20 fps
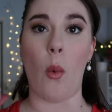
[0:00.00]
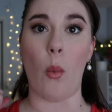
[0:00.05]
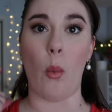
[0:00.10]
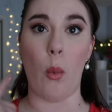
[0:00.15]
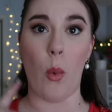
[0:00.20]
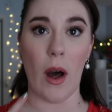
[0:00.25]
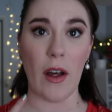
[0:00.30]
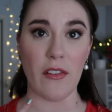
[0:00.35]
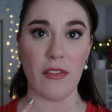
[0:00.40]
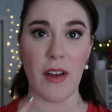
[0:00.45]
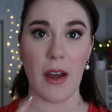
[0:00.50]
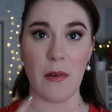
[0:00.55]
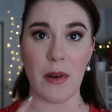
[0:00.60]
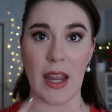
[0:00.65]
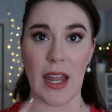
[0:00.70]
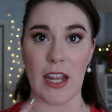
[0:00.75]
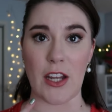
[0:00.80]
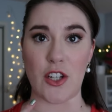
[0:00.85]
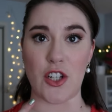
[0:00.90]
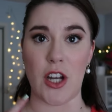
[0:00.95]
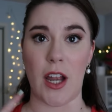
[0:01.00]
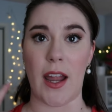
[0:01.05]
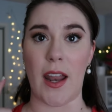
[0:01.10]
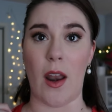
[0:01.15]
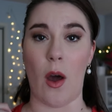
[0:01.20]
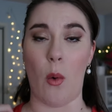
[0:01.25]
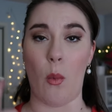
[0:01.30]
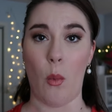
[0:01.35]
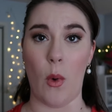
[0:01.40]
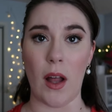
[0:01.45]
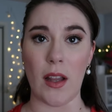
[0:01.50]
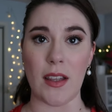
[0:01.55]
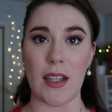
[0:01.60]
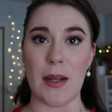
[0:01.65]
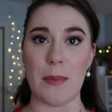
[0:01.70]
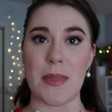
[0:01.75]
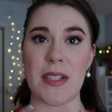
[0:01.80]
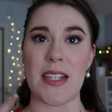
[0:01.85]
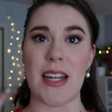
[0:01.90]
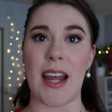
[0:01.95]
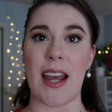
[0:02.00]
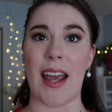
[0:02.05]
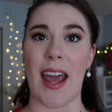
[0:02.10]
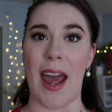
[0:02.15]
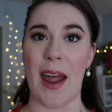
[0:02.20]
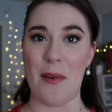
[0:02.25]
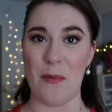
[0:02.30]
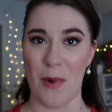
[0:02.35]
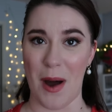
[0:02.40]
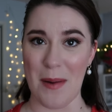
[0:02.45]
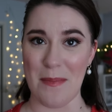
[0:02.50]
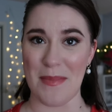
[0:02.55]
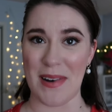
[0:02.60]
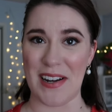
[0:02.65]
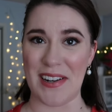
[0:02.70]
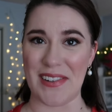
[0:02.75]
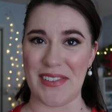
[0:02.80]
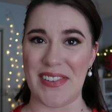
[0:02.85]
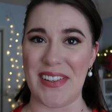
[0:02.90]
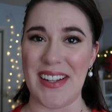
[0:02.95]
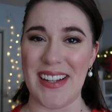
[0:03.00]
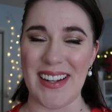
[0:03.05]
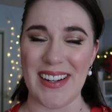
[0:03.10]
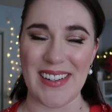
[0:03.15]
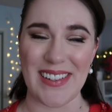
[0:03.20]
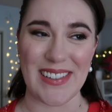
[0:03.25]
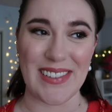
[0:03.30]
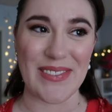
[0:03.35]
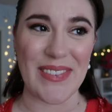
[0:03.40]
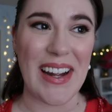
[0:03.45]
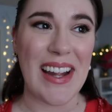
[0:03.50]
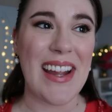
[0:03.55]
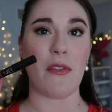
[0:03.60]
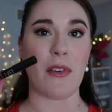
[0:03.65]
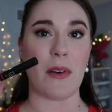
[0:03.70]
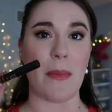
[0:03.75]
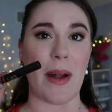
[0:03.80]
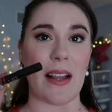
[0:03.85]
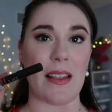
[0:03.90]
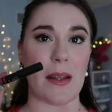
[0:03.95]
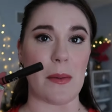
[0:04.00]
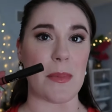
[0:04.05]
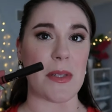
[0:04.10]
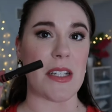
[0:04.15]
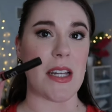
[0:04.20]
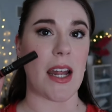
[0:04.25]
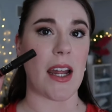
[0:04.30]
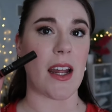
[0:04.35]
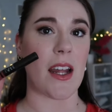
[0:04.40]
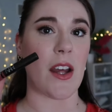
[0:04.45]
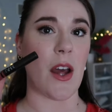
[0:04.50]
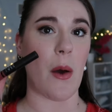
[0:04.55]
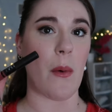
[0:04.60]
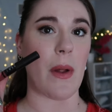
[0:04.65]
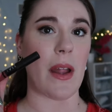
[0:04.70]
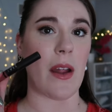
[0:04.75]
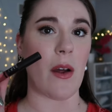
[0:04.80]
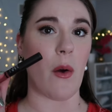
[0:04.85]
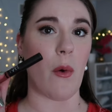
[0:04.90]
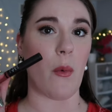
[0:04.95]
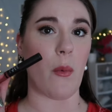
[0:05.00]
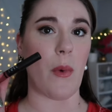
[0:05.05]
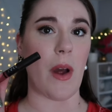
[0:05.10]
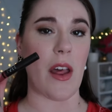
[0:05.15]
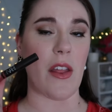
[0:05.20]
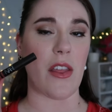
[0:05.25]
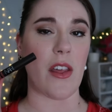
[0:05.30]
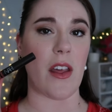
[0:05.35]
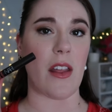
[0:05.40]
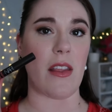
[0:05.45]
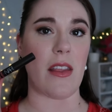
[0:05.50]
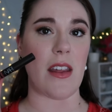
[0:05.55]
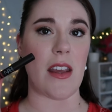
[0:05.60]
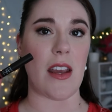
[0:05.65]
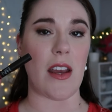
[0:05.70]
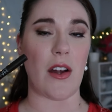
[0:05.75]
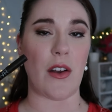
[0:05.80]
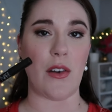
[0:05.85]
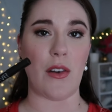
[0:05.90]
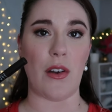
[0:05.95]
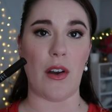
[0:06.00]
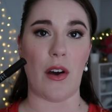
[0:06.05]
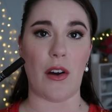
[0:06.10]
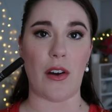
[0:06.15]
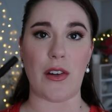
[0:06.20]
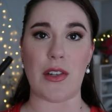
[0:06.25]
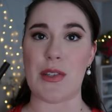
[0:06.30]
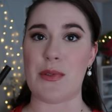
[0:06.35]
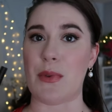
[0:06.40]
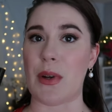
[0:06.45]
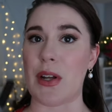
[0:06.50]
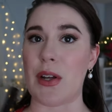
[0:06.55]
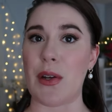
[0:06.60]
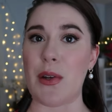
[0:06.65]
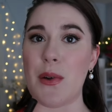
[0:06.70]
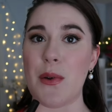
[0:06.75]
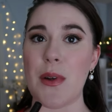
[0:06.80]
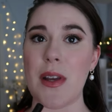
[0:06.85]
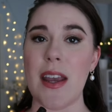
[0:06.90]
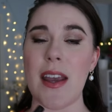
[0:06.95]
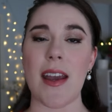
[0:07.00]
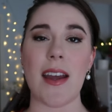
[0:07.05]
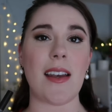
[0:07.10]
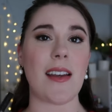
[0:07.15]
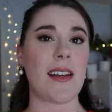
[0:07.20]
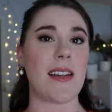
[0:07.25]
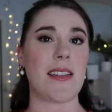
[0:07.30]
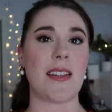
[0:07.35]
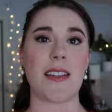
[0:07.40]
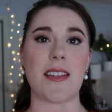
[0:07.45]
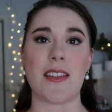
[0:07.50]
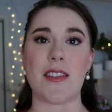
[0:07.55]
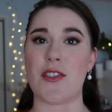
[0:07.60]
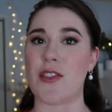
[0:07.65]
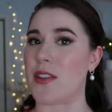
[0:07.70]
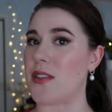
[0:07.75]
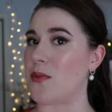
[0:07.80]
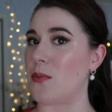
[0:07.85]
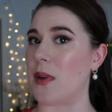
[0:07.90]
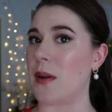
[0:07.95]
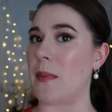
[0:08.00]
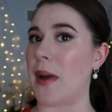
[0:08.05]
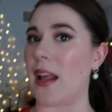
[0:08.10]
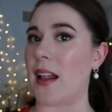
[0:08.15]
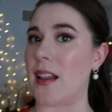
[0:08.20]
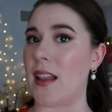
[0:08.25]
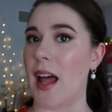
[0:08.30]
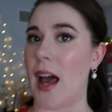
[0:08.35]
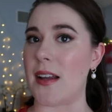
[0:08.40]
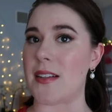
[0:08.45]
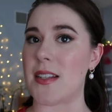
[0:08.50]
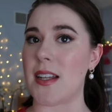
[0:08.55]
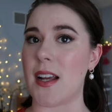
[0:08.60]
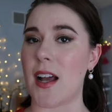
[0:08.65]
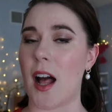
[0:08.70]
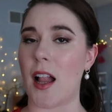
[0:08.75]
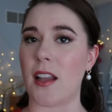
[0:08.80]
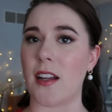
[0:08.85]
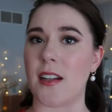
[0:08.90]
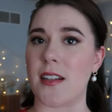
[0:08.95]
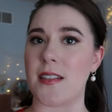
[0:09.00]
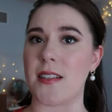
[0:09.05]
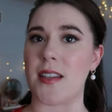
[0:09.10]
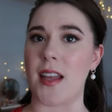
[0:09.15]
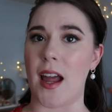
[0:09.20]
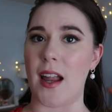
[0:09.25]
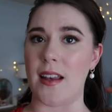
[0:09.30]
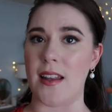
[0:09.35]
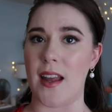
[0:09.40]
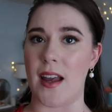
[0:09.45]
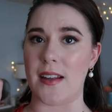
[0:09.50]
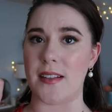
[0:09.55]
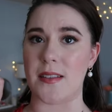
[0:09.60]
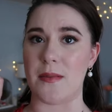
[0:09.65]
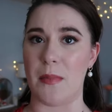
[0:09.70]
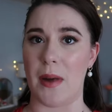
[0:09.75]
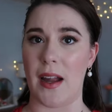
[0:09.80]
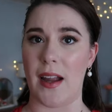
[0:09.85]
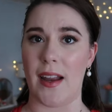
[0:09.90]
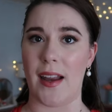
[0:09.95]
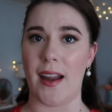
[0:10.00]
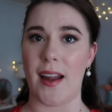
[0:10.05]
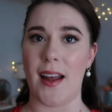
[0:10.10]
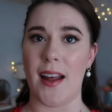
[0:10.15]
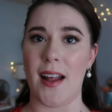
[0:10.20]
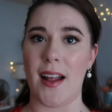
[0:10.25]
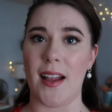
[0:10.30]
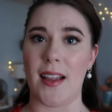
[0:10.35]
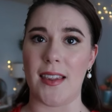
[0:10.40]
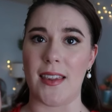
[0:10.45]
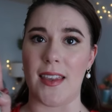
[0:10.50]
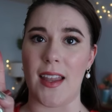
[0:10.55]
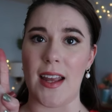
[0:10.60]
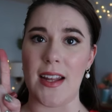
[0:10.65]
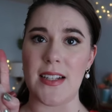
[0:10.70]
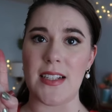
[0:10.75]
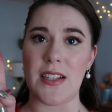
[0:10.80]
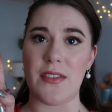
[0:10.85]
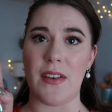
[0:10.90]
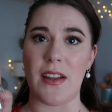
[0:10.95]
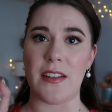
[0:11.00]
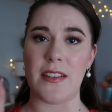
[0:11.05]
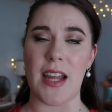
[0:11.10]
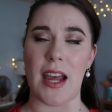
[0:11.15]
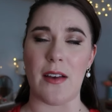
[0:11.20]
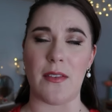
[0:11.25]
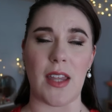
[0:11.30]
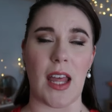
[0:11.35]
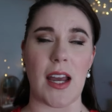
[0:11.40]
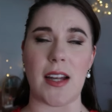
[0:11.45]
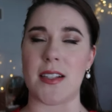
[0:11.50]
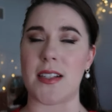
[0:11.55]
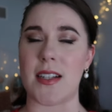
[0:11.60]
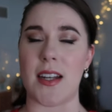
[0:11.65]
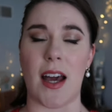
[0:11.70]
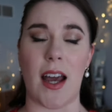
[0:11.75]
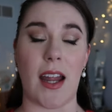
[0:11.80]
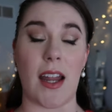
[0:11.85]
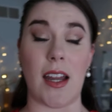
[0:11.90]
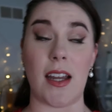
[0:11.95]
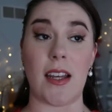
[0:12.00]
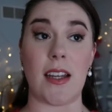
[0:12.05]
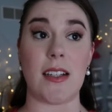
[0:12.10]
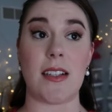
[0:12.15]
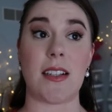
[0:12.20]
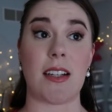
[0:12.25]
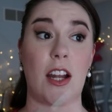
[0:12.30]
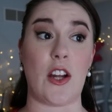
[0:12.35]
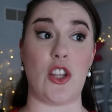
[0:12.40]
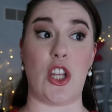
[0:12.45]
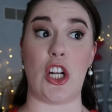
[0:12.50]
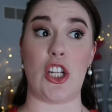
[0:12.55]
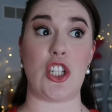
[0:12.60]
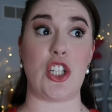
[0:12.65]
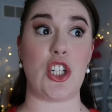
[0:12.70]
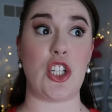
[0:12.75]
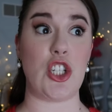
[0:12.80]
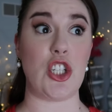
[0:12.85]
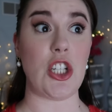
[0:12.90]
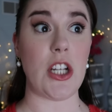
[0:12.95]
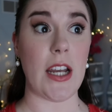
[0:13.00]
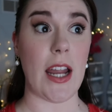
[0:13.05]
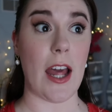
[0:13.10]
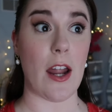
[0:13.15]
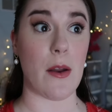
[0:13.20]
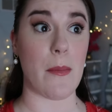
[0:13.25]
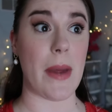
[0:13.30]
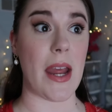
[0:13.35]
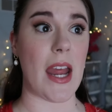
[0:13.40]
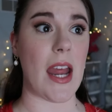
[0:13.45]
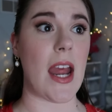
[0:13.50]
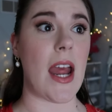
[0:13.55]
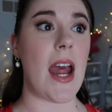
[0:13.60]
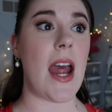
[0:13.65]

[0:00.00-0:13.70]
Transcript: what foundation, what lipstick, and what perfume. For my lipstick, going with the NARS Rikugien, because this is just one of my classic colors. And yes, my lights fell down last night, scared the shit out of me.